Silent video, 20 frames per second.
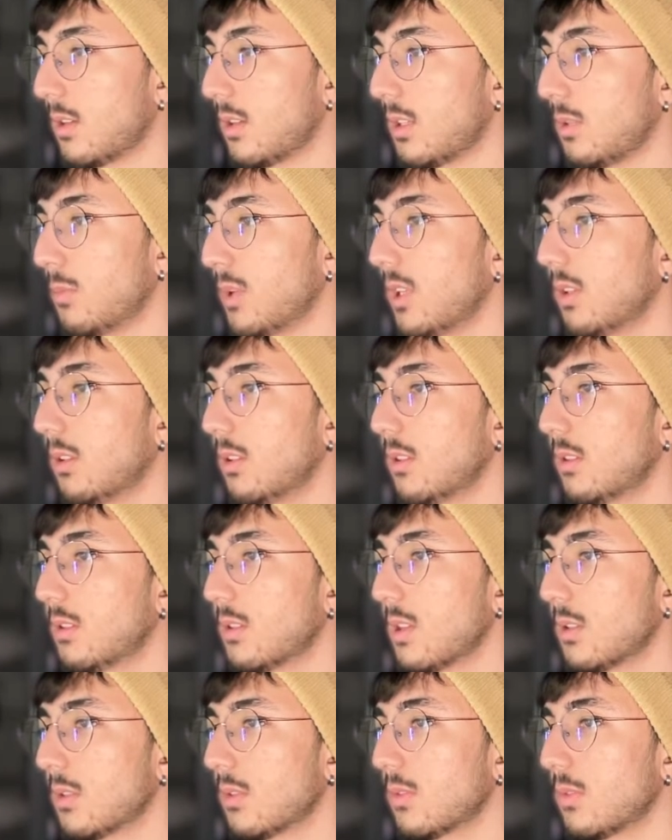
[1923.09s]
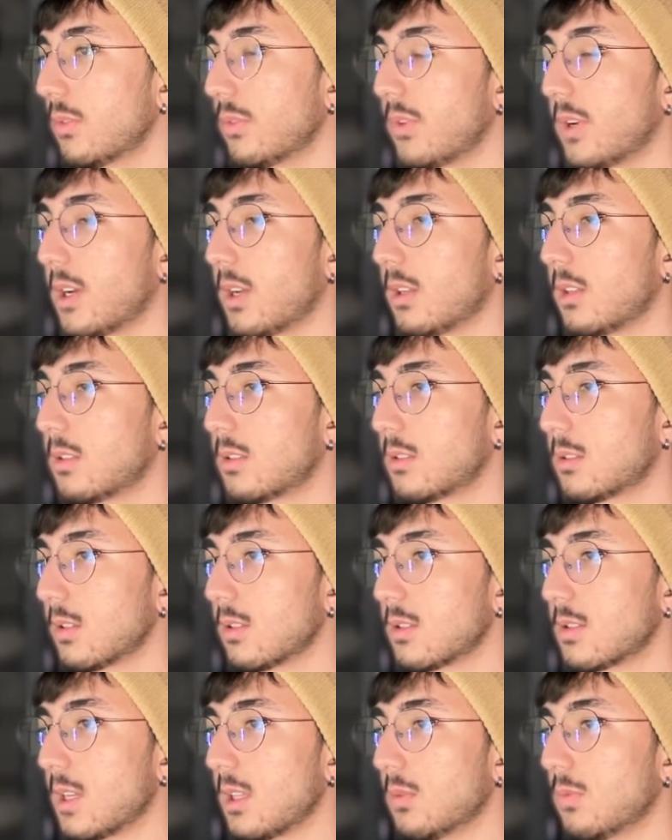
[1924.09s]
Email is not verified.
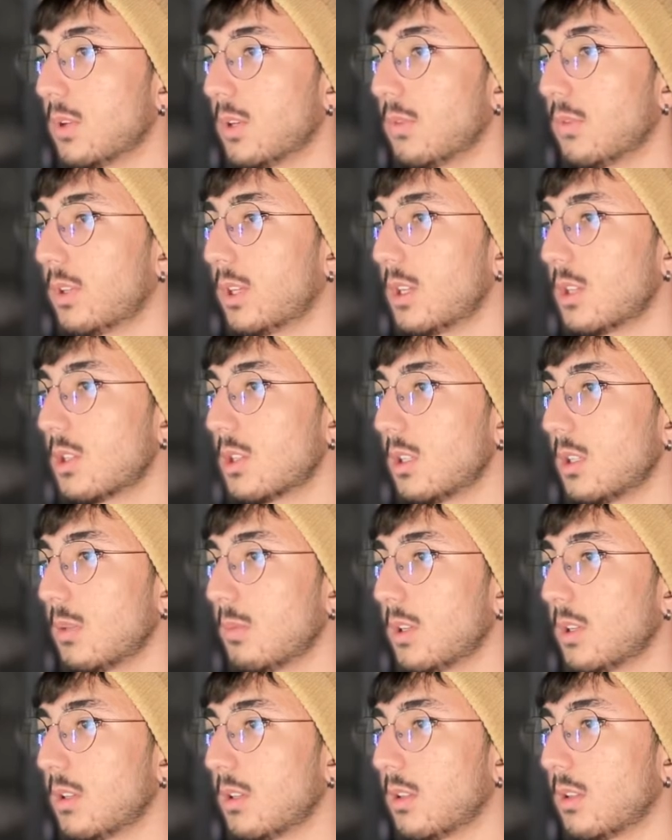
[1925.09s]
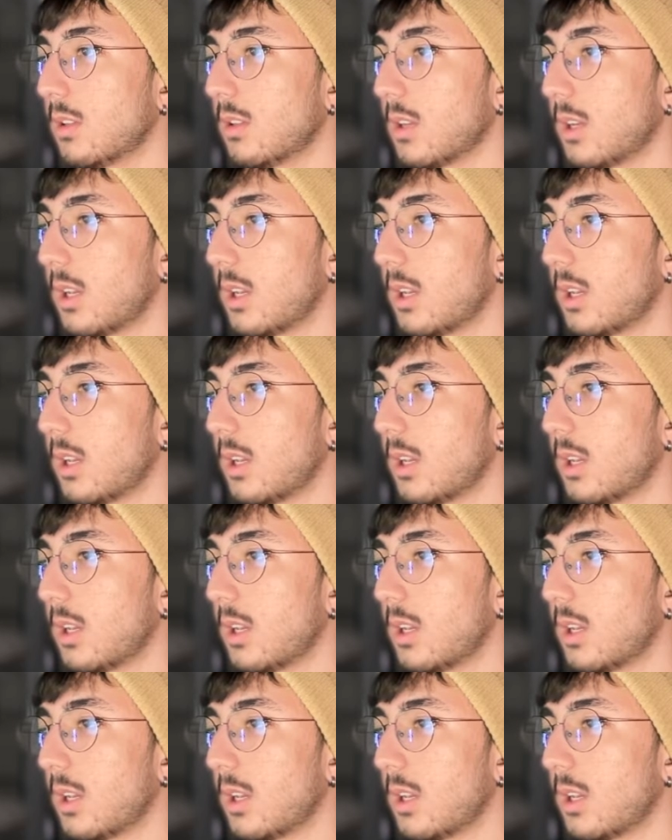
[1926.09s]
Send verification email.